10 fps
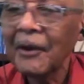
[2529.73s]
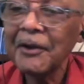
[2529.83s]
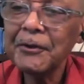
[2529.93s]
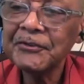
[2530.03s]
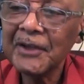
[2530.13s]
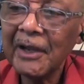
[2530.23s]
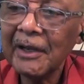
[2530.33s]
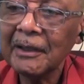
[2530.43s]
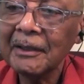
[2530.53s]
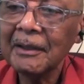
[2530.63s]
Are you
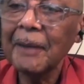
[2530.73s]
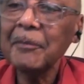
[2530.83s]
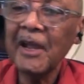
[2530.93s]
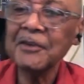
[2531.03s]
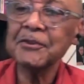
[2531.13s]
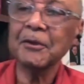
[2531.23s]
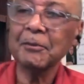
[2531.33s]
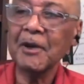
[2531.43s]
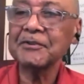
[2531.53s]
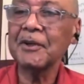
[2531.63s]
saying, let me ask you a
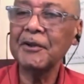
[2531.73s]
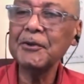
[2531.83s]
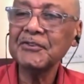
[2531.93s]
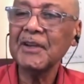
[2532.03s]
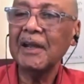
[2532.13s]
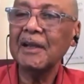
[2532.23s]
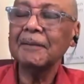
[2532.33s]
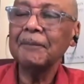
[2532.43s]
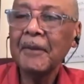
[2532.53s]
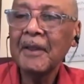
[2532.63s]
question. Are you saying
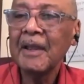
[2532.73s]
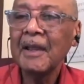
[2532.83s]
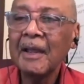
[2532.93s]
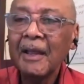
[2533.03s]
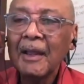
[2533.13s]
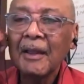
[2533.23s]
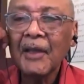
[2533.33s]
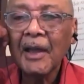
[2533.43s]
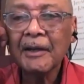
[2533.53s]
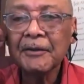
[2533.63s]

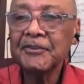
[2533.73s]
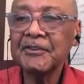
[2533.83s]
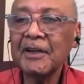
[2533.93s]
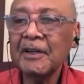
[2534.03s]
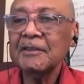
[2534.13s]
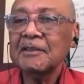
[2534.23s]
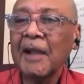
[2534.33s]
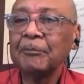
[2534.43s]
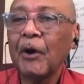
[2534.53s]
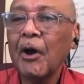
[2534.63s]
that in cities
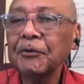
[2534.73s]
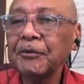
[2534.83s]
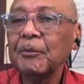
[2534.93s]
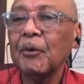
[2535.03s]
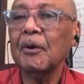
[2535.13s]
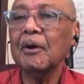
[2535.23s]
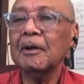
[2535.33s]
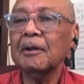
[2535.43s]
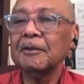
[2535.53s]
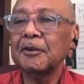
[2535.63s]
like
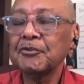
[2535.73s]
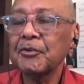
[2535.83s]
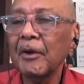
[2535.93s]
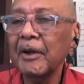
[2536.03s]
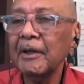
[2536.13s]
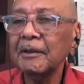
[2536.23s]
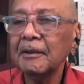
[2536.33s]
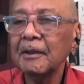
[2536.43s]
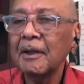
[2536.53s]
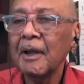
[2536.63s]
Baltimore, Detroit,
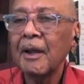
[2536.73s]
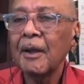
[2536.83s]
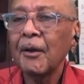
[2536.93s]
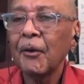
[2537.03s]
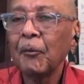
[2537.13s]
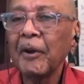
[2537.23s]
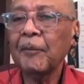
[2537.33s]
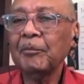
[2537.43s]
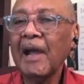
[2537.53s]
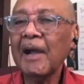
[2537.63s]
where
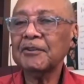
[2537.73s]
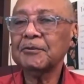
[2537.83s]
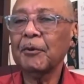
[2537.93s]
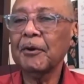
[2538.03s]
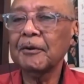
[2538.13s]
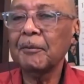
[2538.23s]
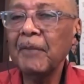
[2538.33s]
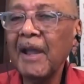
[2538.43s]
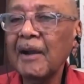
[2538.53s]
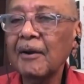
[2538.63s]
Blacks were the
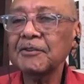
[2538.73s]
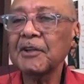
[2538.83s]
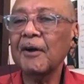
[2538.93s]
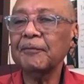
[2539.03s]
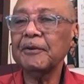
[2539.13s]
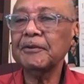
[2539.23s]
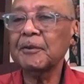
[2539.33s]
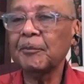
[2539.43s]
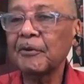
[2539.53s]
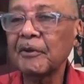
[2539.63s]
mayor's office,
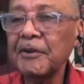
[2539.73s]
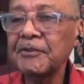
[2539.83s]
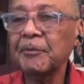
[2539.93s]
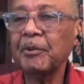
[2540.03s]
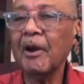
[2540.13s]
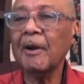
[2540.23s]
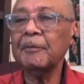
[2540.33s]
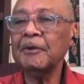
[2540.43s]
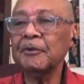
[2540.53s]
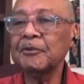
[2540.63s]
the police
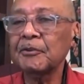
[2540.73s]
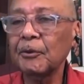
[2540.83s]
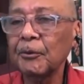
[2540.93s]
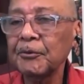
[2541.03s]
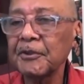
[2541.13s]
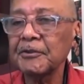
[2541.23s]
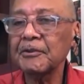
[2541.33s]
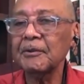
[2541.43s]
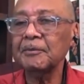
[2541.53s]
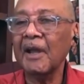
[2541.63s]
department, the school
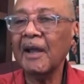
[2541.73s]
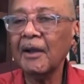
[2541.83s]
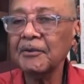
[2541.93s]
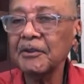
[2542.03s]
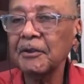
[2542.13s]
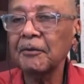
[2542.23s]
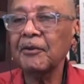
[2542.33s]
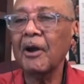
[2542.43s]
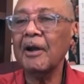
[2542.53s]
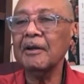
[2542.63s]
system, the housing
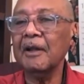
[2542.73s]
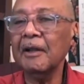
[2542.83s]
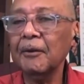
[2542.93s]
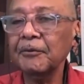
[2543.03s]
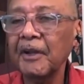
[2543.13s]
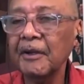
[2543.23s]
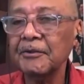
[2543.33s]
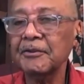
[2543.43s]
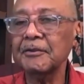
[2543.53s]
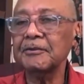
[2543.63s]
authority, the healthcare
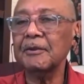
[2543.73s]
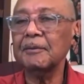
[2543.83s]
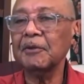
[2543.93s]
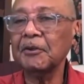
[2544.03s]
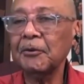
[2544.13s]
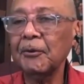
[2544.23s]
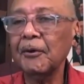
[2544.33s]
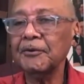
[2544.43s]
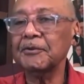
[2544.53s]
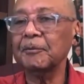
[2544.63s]
system, the
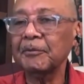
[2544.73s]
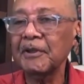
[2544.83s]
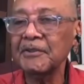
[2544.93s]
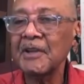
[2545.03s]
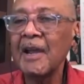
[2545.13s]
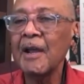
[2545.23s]
courts, the police,